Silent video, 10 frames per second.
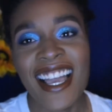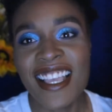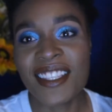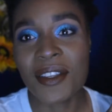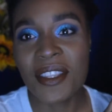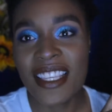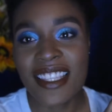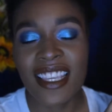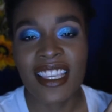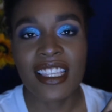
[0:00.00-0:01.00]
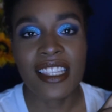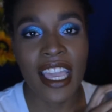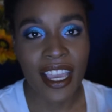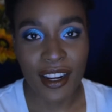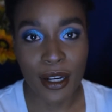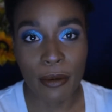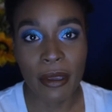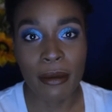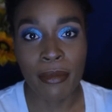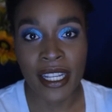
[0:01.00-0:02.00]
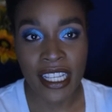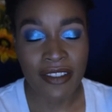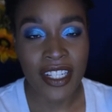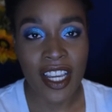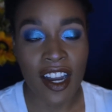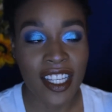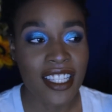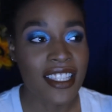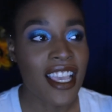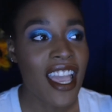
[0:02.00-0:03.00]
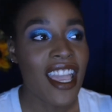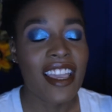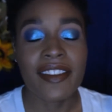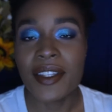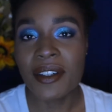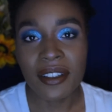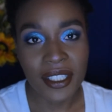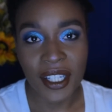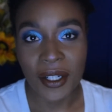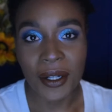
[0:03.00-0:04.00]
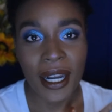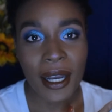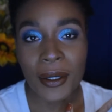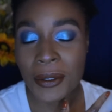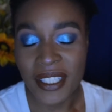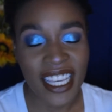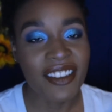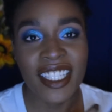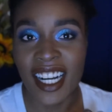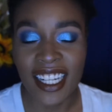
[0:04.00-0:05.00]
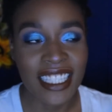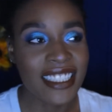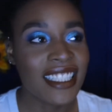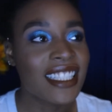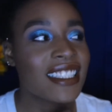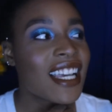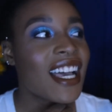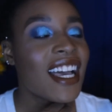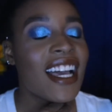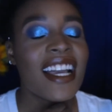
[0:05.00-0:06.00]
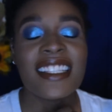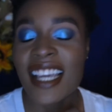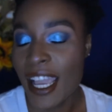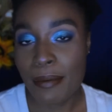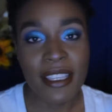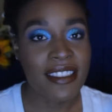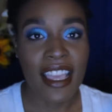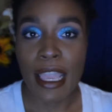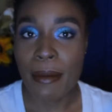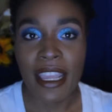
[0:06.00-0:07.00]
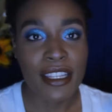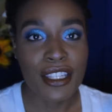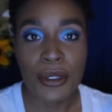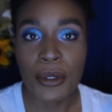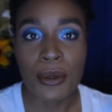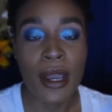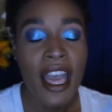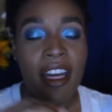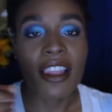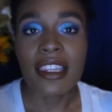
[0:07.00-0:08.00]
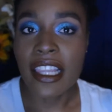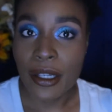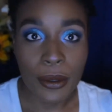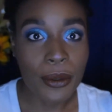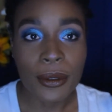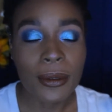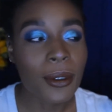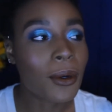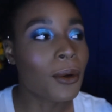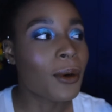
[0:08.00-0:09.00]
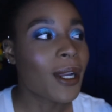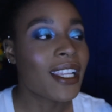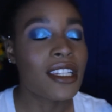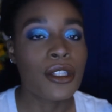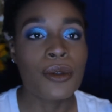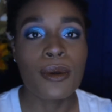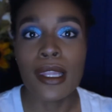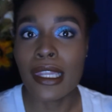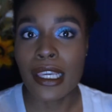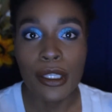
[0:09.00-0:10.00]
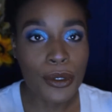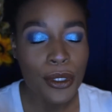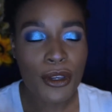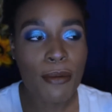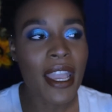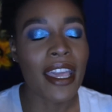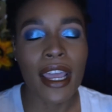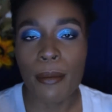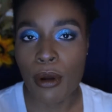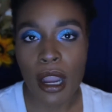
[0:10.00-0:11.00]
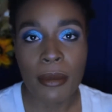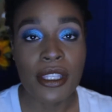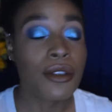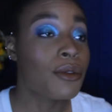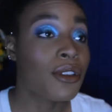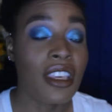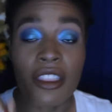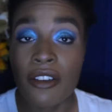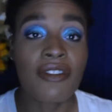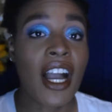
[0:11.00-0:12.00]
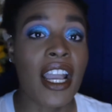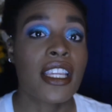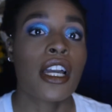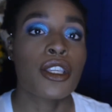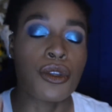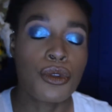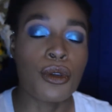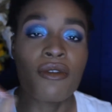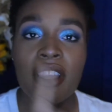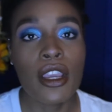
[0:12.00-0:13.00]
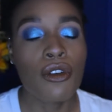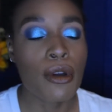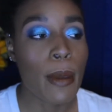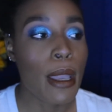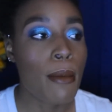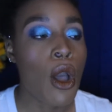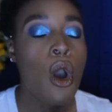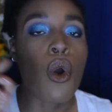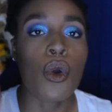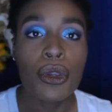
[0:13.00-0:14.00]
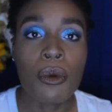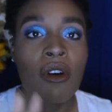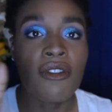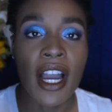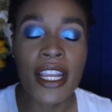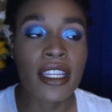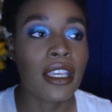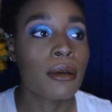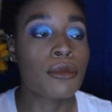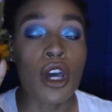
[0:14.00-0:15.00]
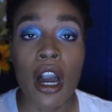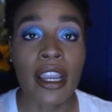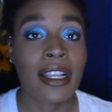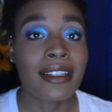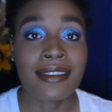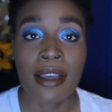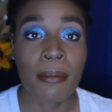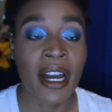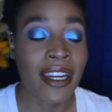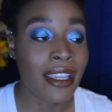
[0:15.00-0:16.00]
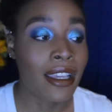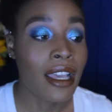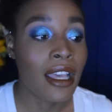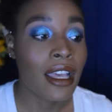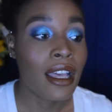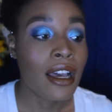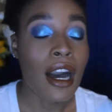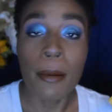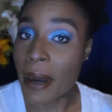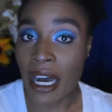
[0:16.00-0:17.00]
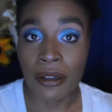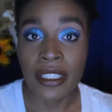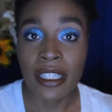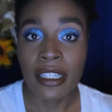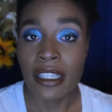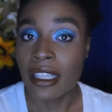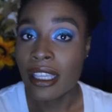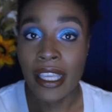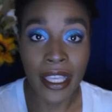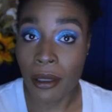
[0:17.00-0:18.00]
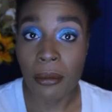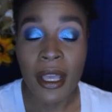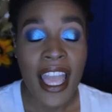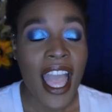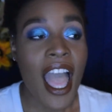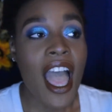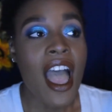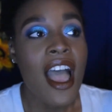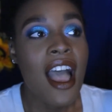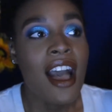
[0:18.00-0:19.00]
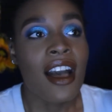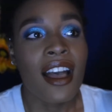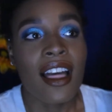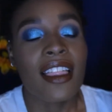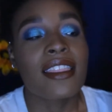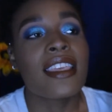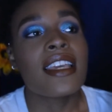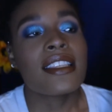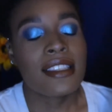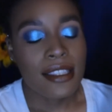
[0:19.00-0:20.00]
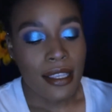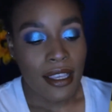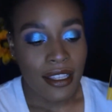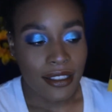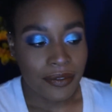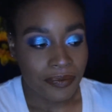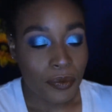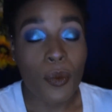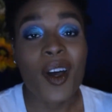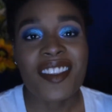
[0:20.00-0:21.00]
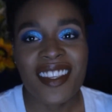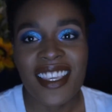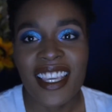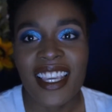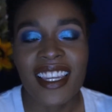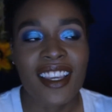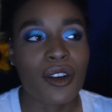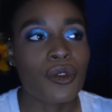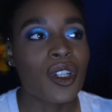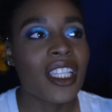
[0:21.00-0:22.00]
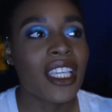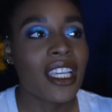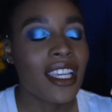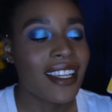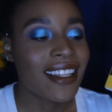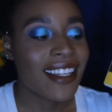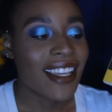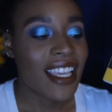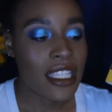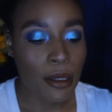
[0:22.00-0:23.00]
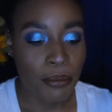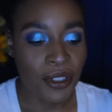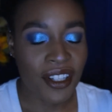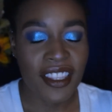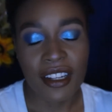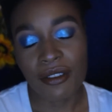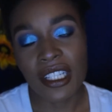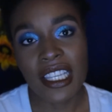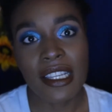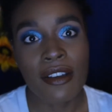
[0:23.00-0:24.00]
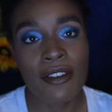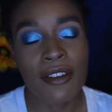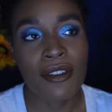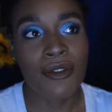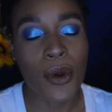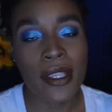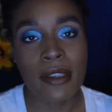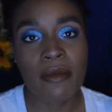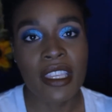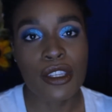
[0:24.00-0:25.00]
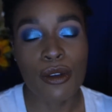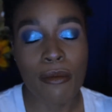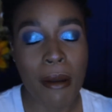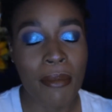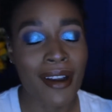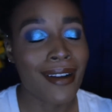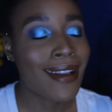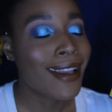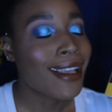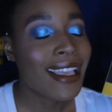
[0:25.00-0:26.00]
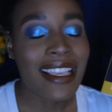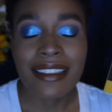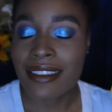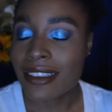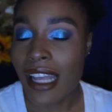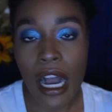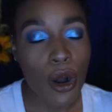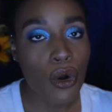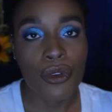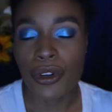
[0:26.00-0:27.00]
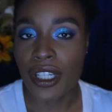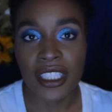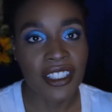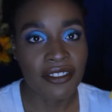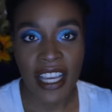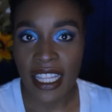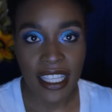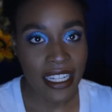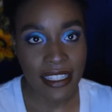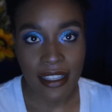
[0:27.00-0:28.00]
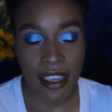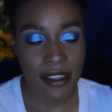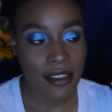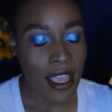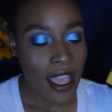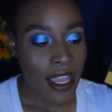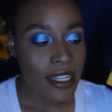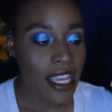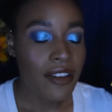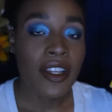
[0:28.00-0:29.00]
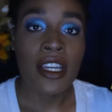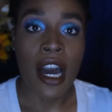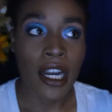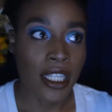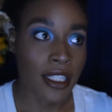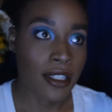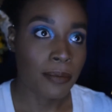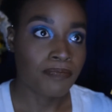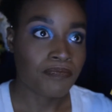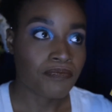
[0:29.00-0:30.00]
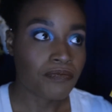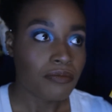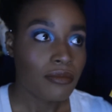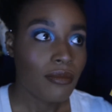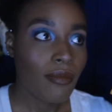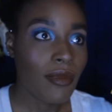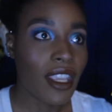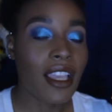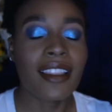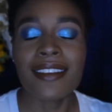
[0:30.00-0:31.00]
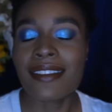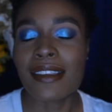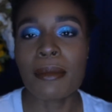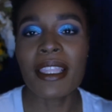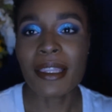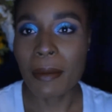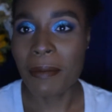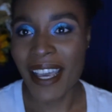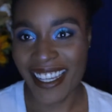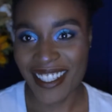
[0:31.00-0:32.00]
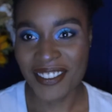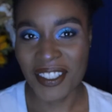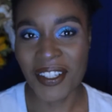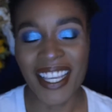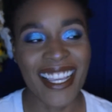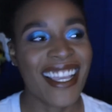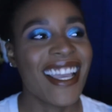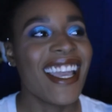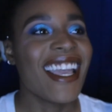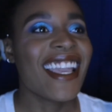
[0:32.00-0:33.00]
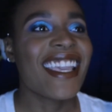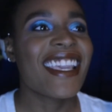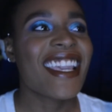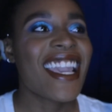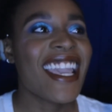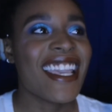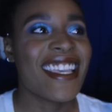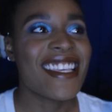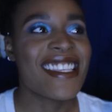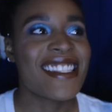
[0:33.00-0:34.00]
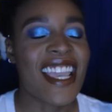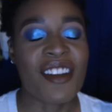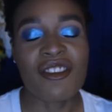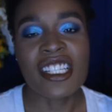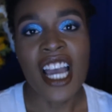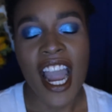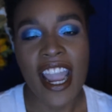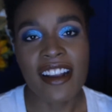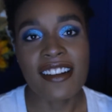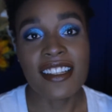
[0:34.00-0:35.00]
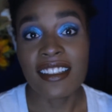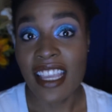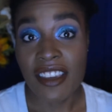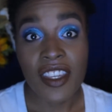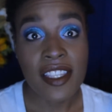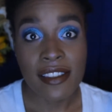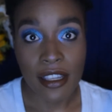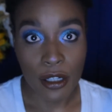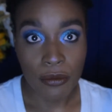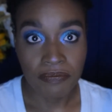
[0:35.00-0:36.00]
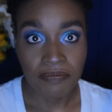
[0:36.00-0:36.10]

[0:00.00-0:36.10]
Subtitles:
So this is Can't Hurt Me by David Goggins. If you don't know who David Goggins is, type his name into Le Google or into Le YouTube, and I promise you either find a YouTube video from him or you will find him talking to somebody about him. This, once again, really is a book that really forces me to remember it's not over until the fat lady sings. David Goggins, let me back up, okay? He is a retired Navy SEAL.